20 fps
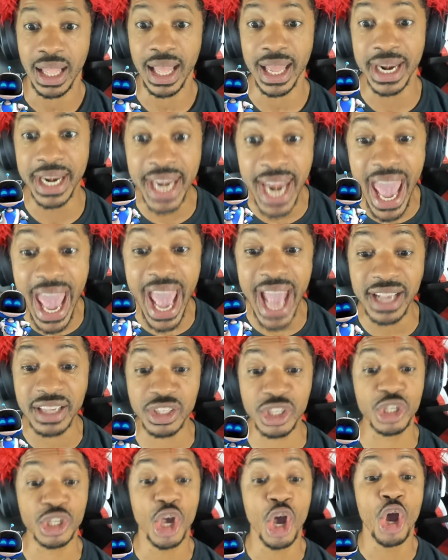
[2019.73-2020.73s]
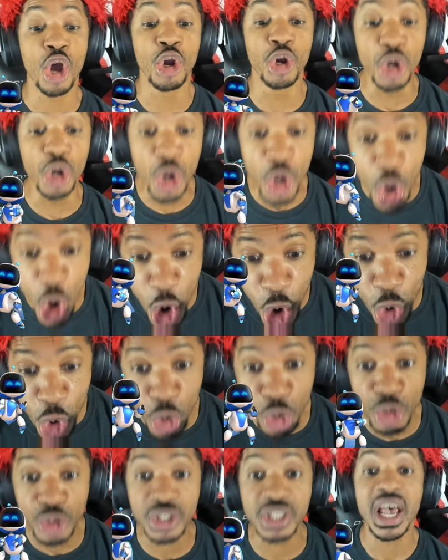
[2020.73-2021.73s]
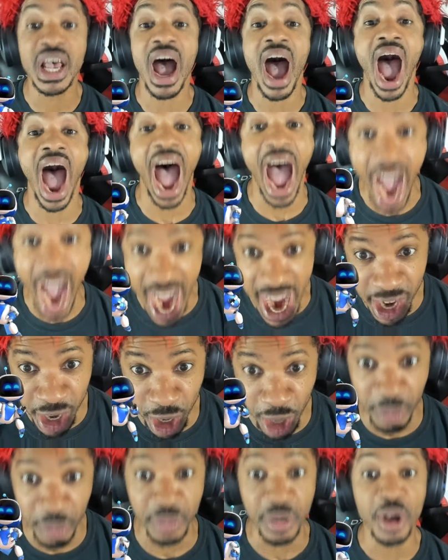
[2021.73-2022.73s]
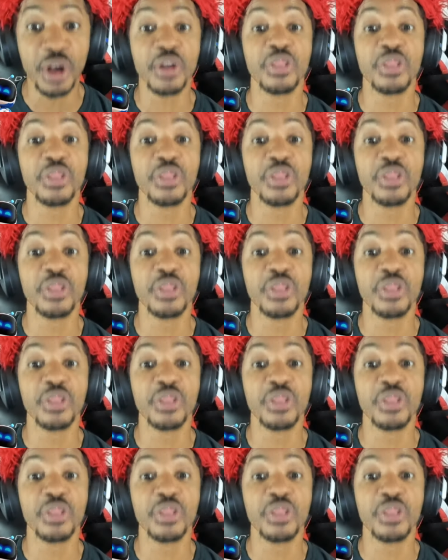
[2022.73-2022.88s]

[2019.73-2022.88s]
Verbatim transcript: Next news item.